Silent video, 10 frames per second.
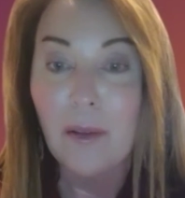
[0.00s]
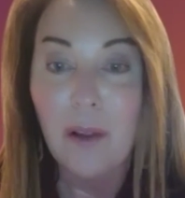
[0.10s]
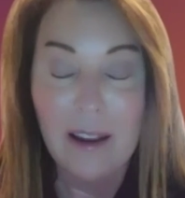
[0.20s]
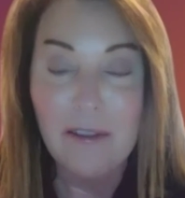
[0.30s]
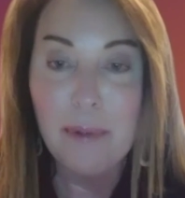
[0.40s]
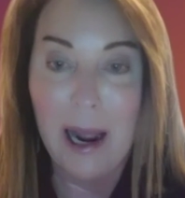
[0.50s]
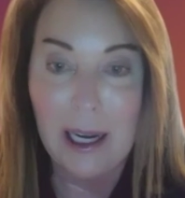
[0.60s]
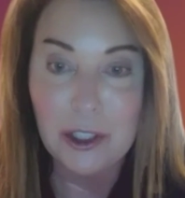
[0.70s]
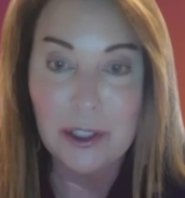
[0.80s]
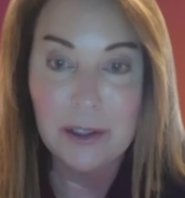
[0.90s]
life
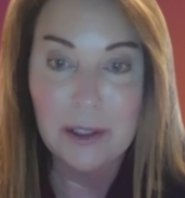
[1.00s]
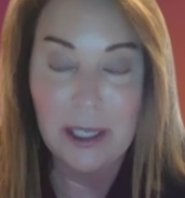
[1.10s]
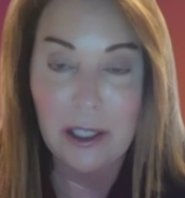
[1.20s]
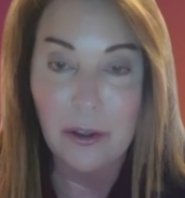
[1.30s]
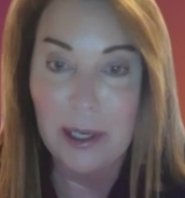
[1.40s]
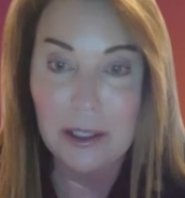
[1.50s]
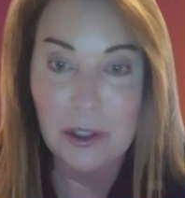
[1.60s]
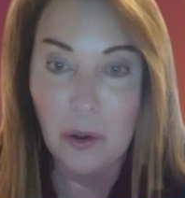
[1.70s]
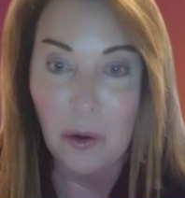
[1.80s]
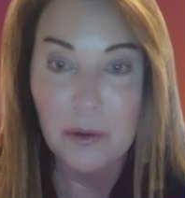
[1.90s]
passions and
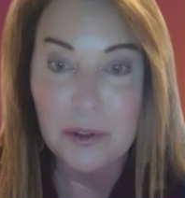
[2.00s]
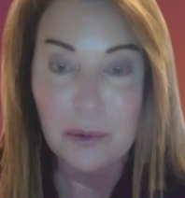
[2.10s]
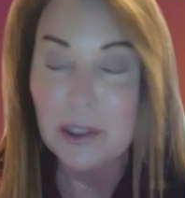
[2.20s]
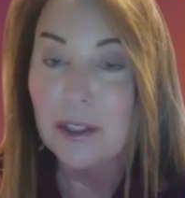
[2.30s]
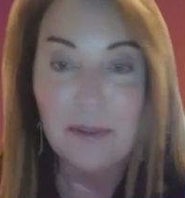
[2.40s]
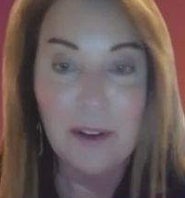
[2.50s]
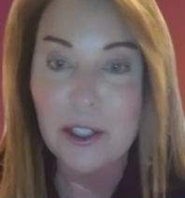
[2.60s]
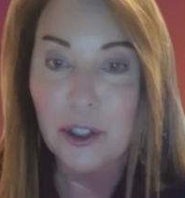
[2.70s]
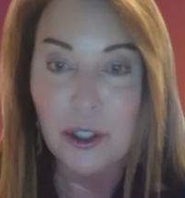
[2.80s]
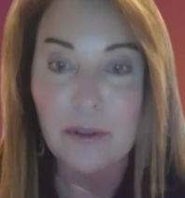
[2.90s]
greatest goals was to
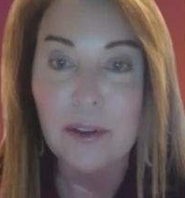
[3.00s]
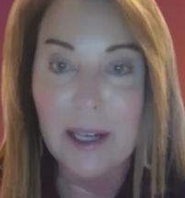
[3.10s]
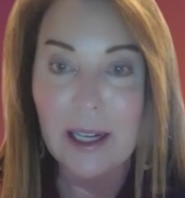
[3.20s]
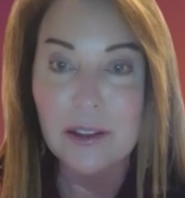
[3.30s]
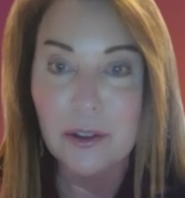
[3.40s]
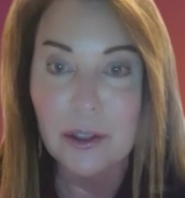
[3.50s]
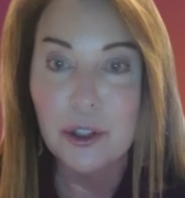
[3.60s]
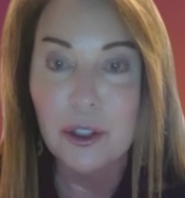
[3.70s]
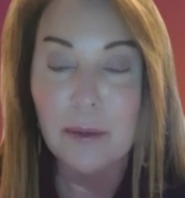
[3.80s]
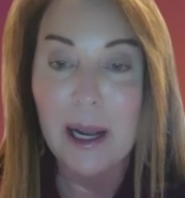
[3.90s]
find a cure for cancer. As
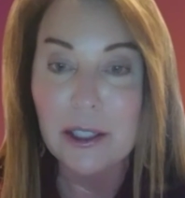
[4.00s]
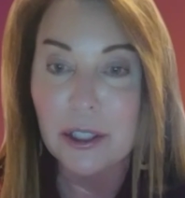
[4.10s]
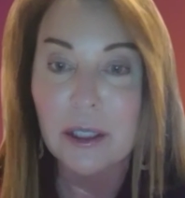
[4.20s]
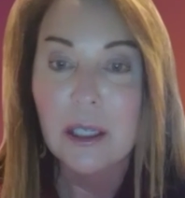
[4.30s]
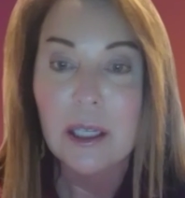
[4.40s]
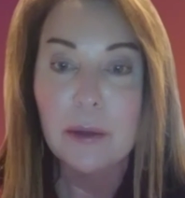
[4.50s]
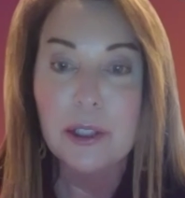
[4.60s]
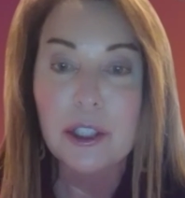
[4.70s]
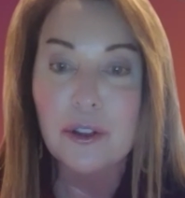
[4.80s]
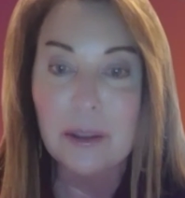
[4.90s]
you can imagine, it was
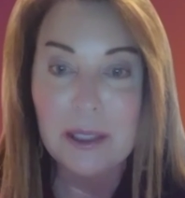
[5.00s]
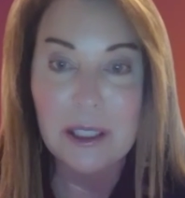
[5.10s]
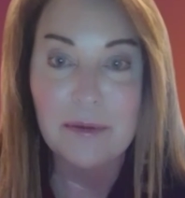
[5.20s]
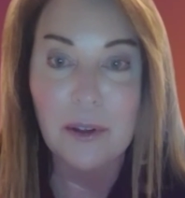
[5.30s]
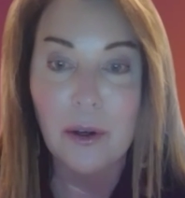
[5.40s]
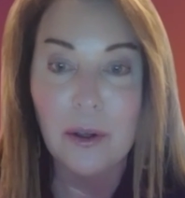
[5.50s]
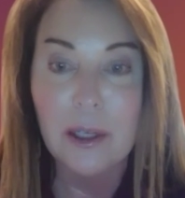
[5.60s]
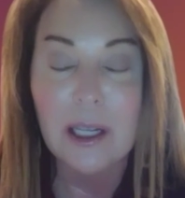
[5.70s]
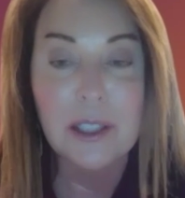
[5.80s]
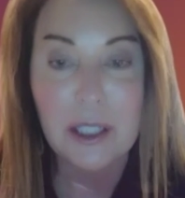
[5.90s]
extremely difficult
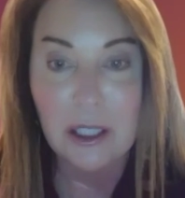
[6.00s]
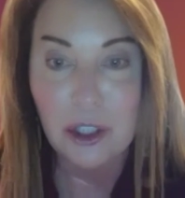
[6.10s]
as a young